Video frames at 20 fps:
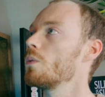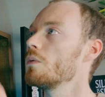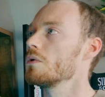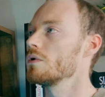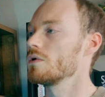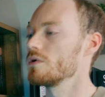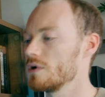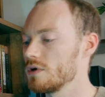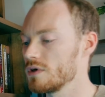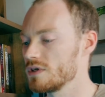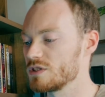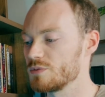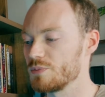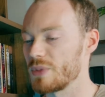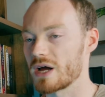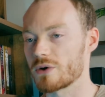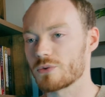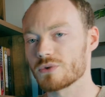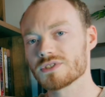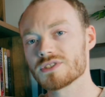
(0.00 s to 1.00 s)
It's
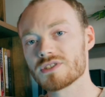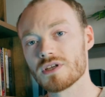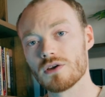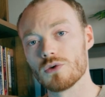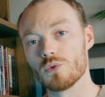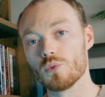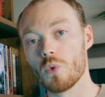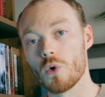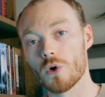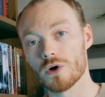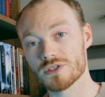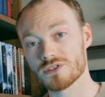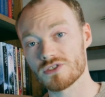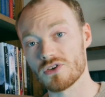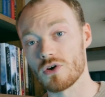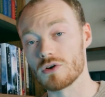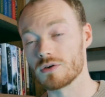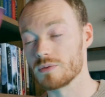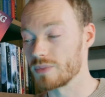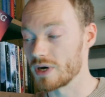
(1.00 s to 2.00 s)
backwards. War
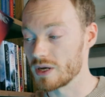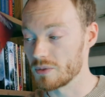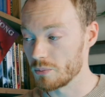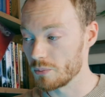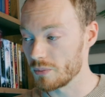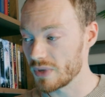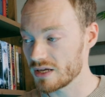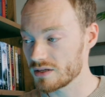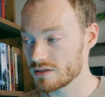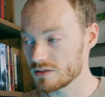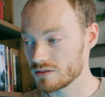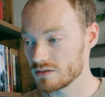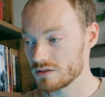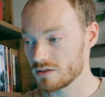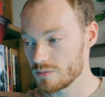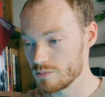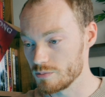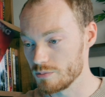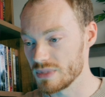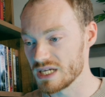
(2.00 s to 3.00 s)
Song by
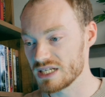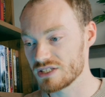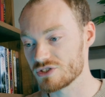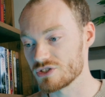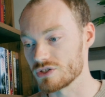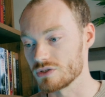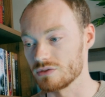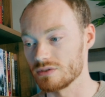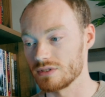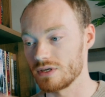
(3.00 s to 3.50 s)
Michael Mitchell.